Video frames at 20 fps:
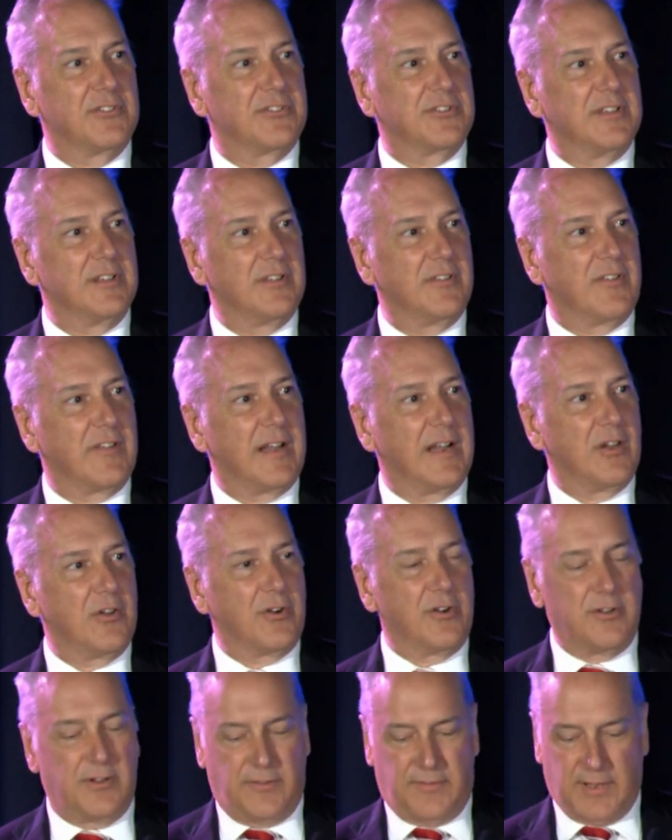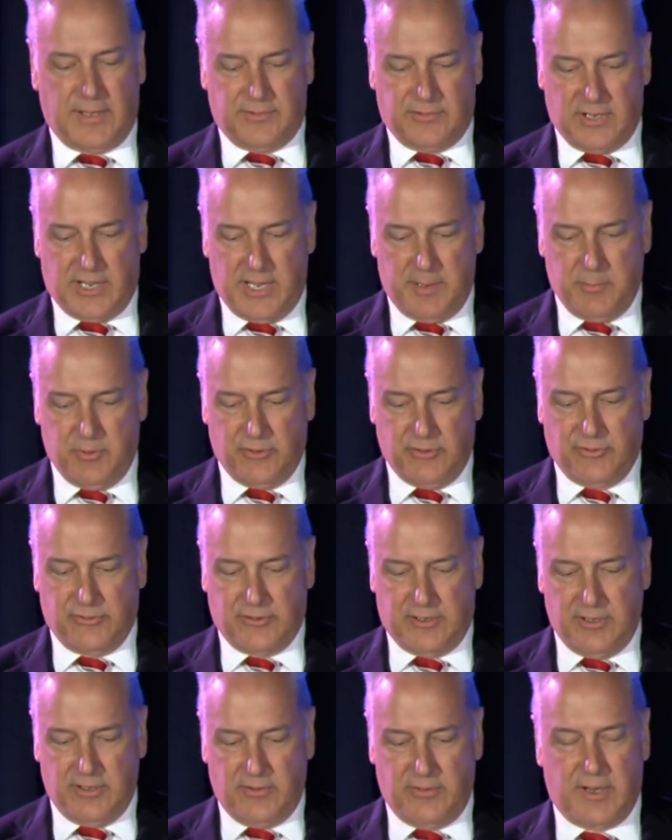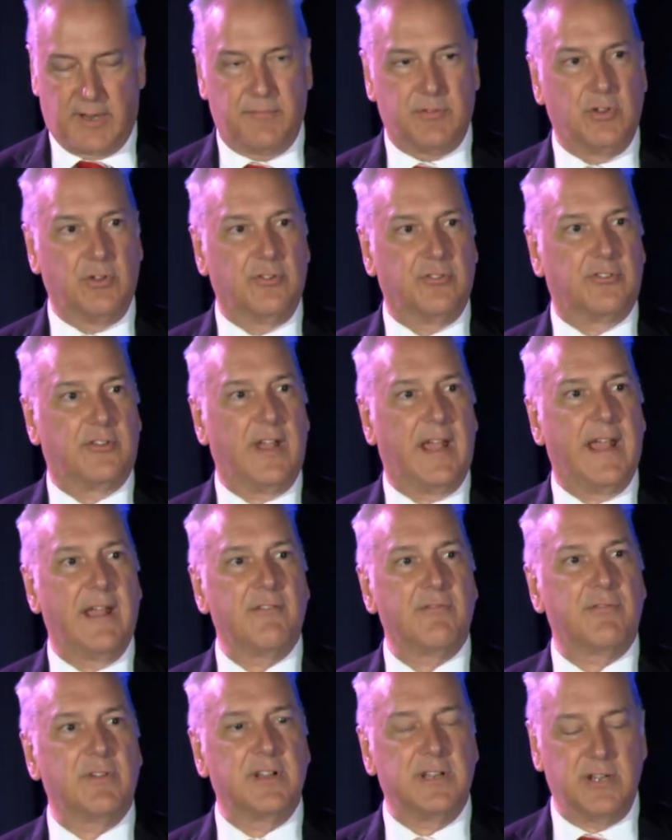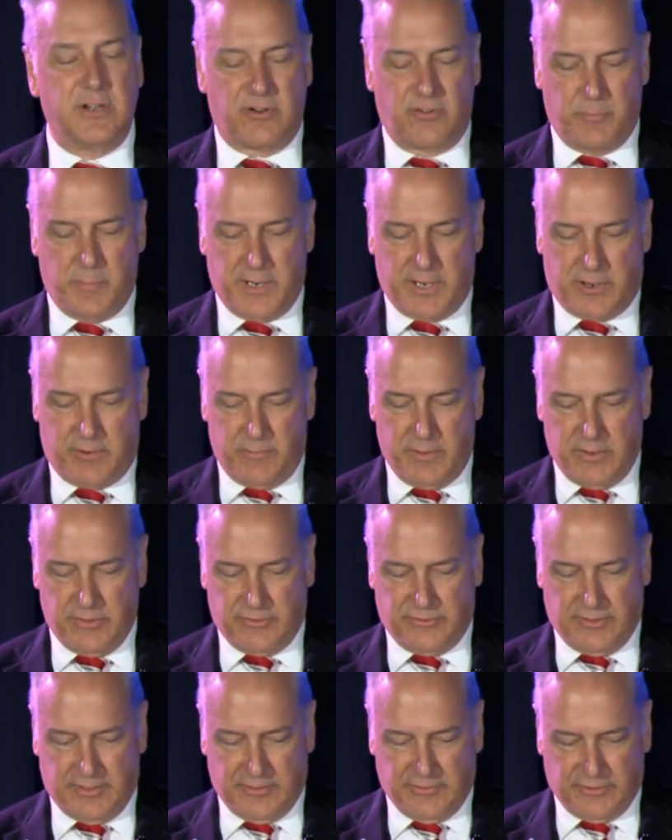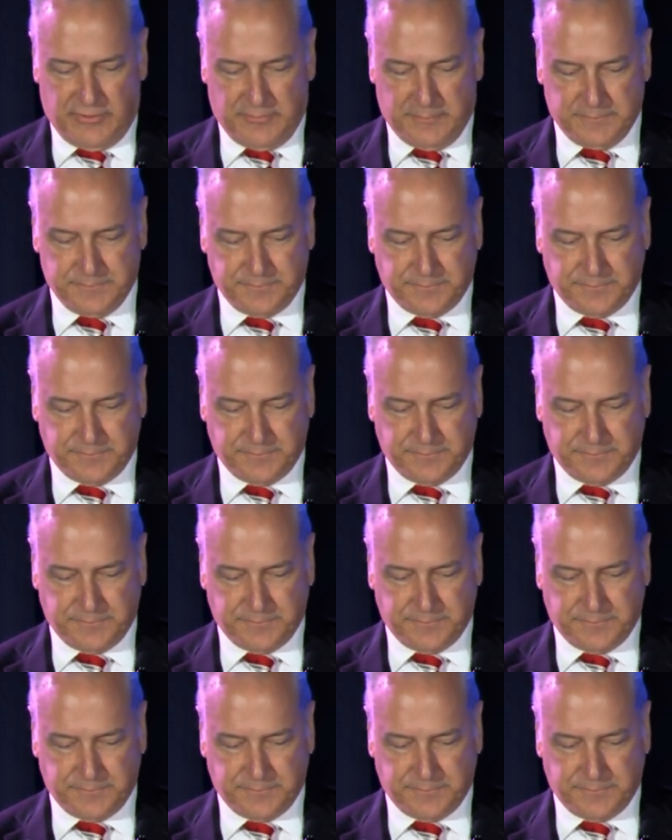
skill that I learned at that time is a skill that I've used every year of my career since.